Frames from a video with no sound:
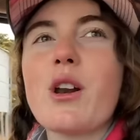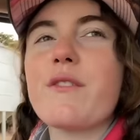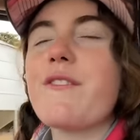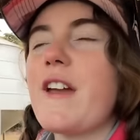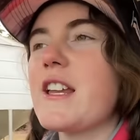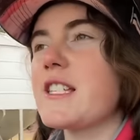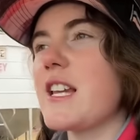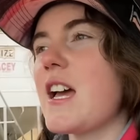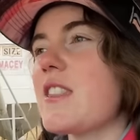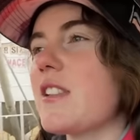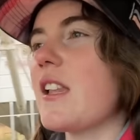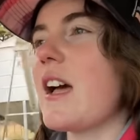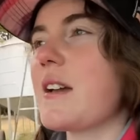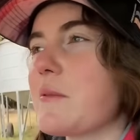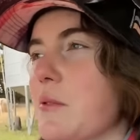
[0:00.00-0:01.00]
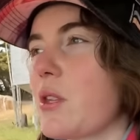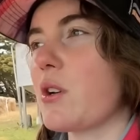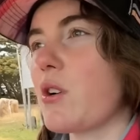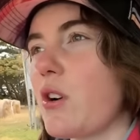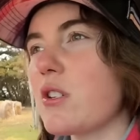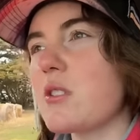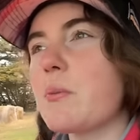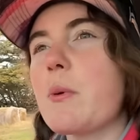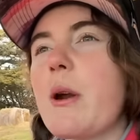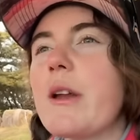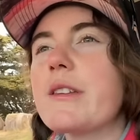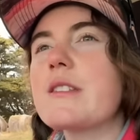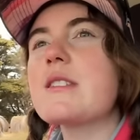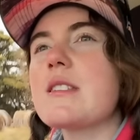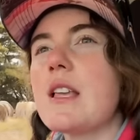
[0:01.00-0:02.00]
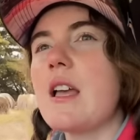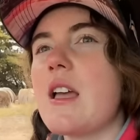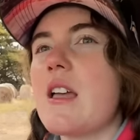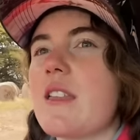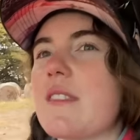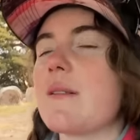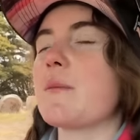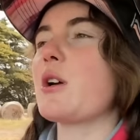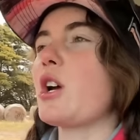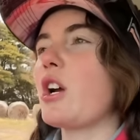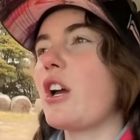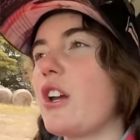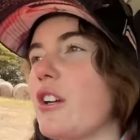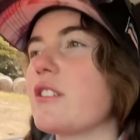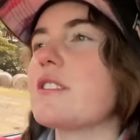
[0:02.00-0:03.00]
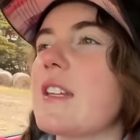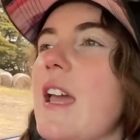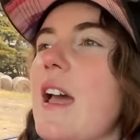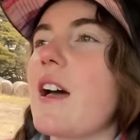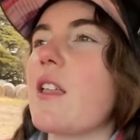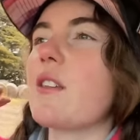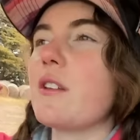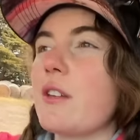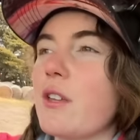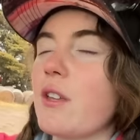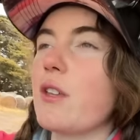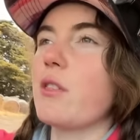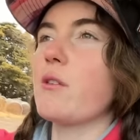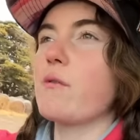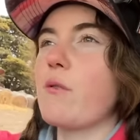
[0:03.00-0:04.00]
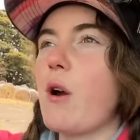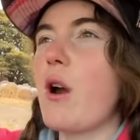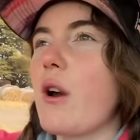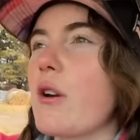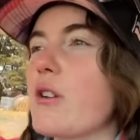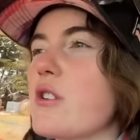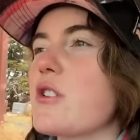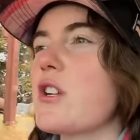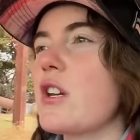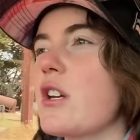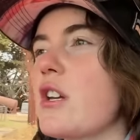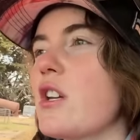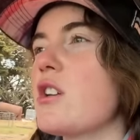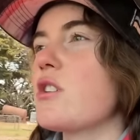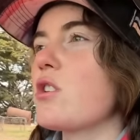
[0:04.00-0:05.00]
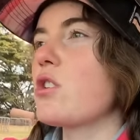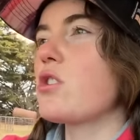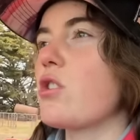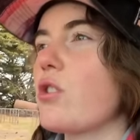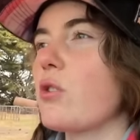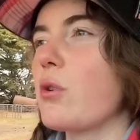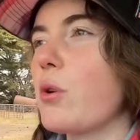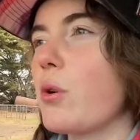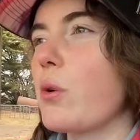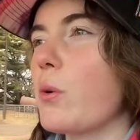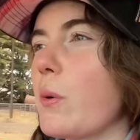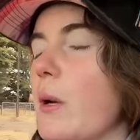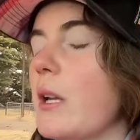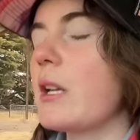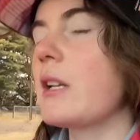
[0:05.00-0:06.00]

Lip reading: to feed down the lane with the crossbreds, then we're gonna go down the road to